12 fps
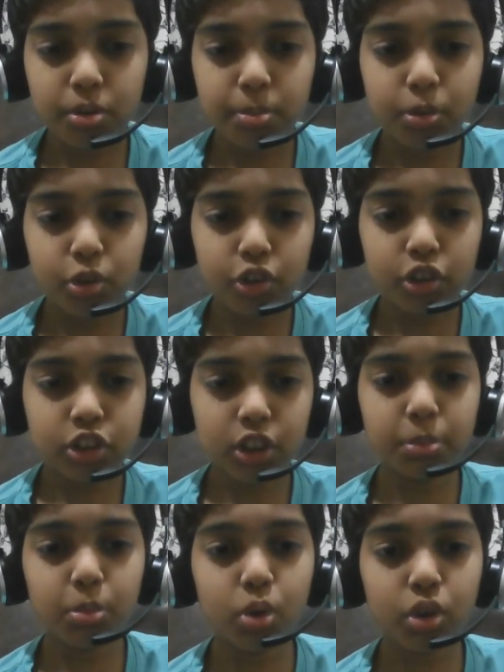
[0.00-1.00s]

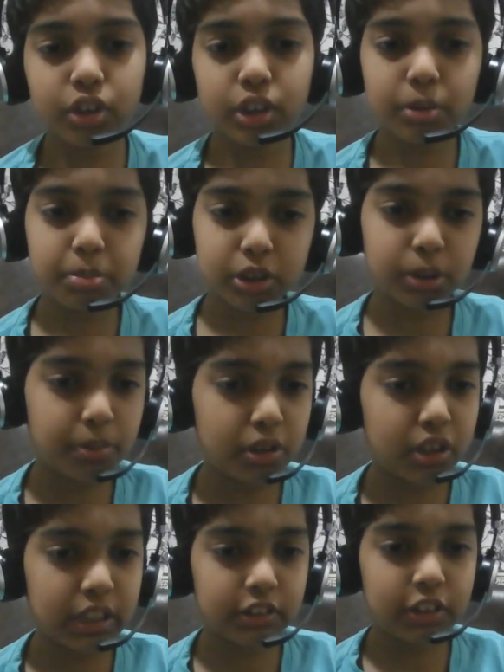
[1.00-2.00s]
position more than bishop
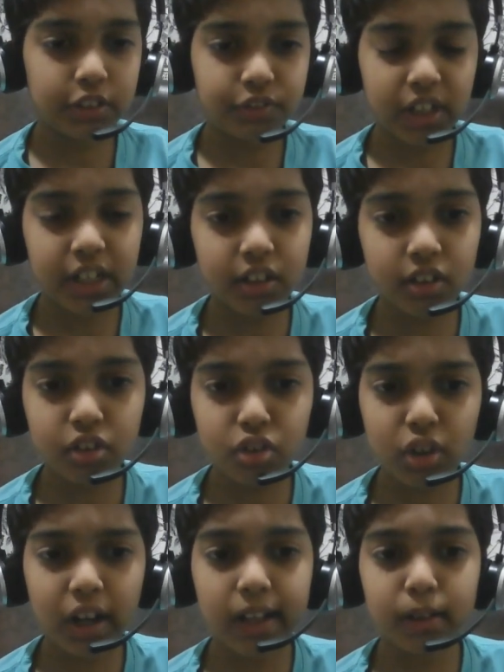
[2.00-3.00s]
takes d5 does.
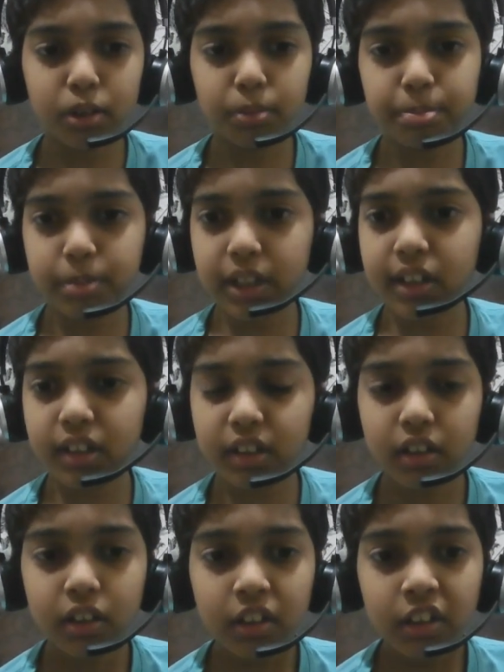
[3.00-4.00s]
So I'll play
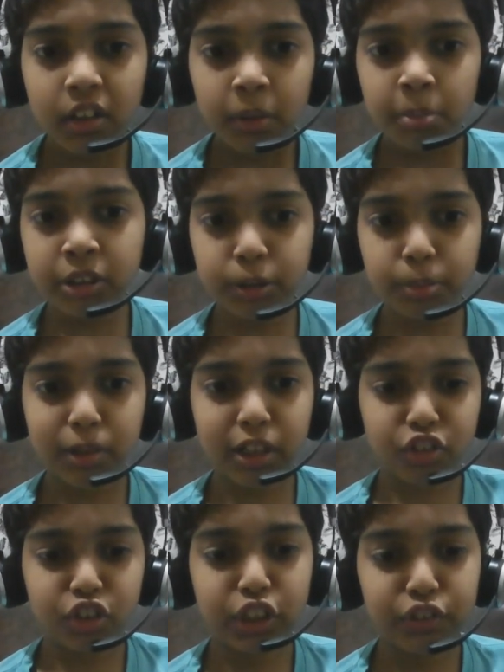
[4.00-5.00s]
Bishop
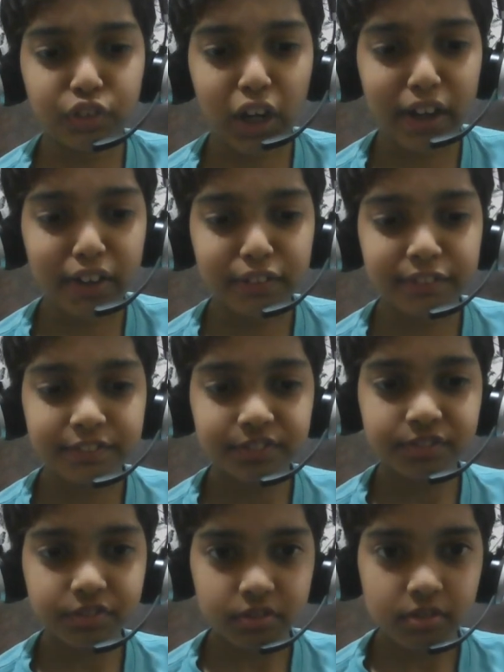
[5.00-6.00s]
takes d5.
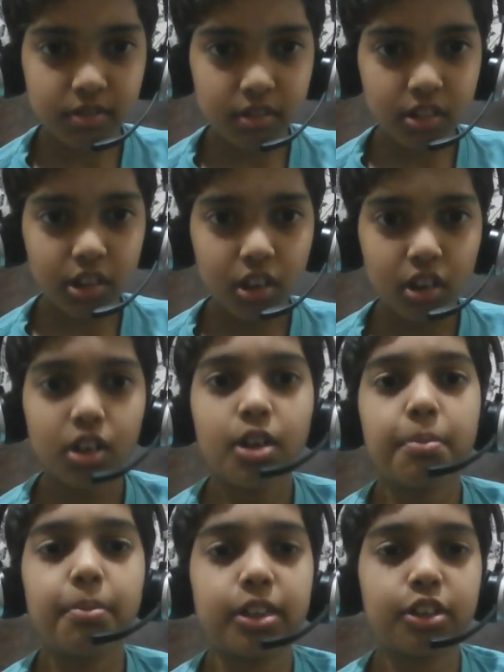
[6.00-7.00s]

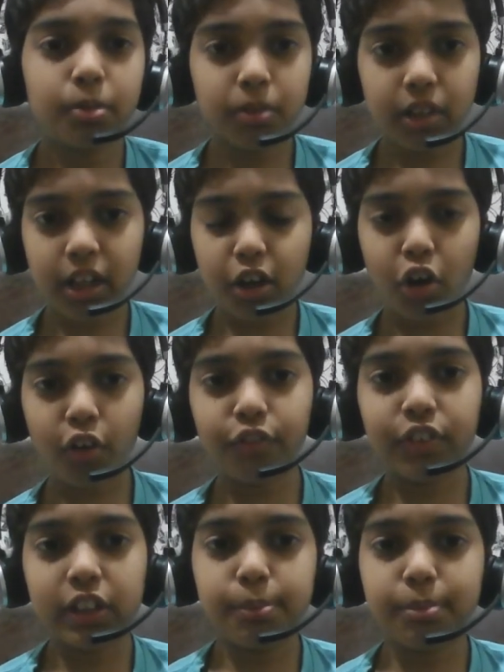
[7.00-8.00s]
Method of
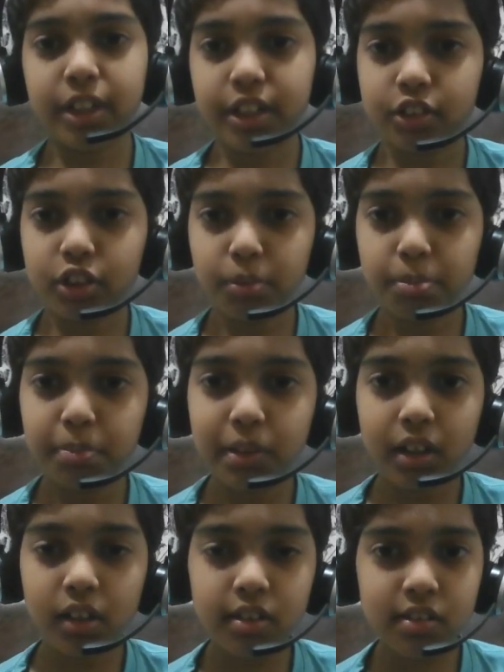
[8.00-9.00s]
elimination
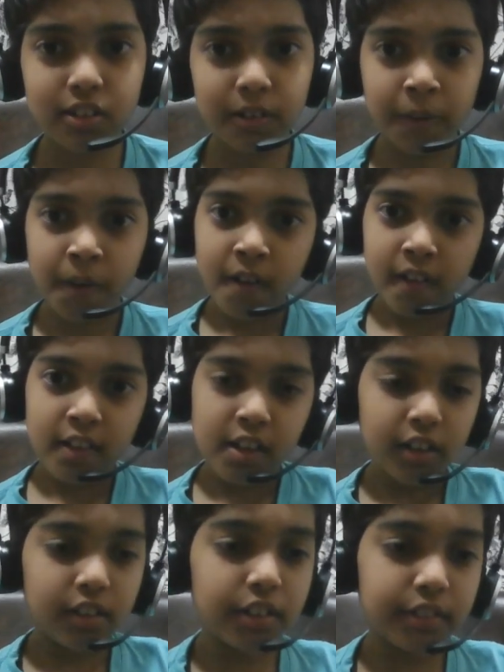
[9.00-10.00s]
plus
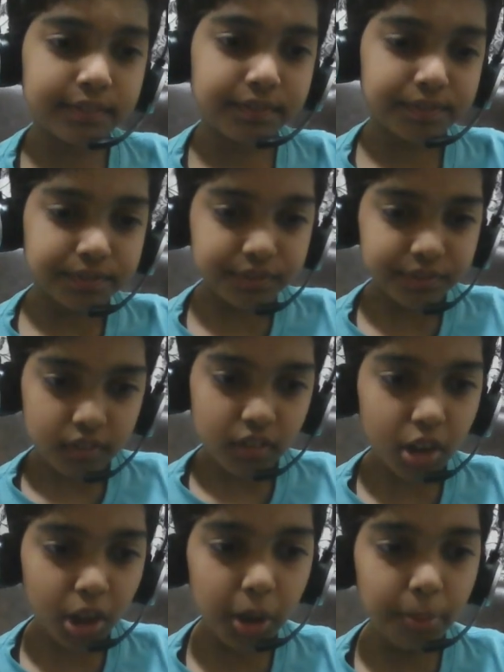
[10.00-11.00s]
uh,
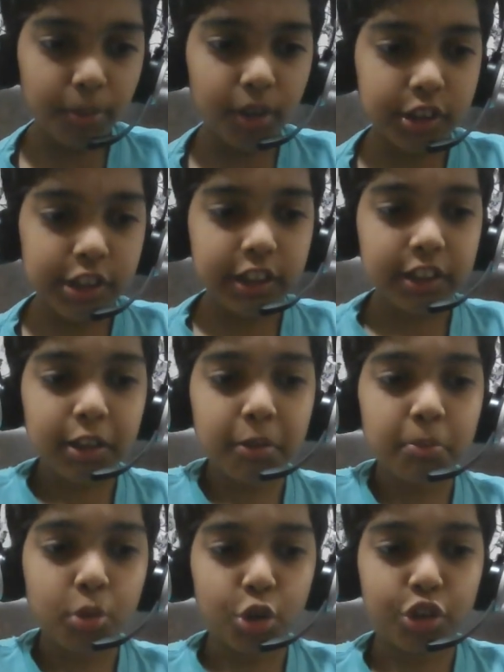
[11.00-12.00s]

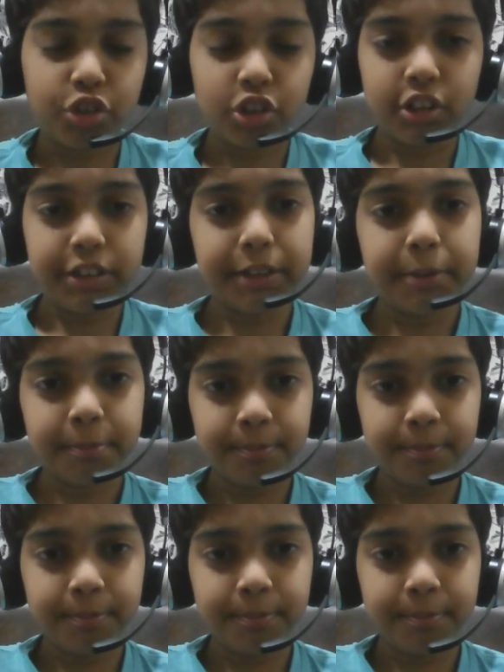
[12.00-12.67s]
thinking positionally.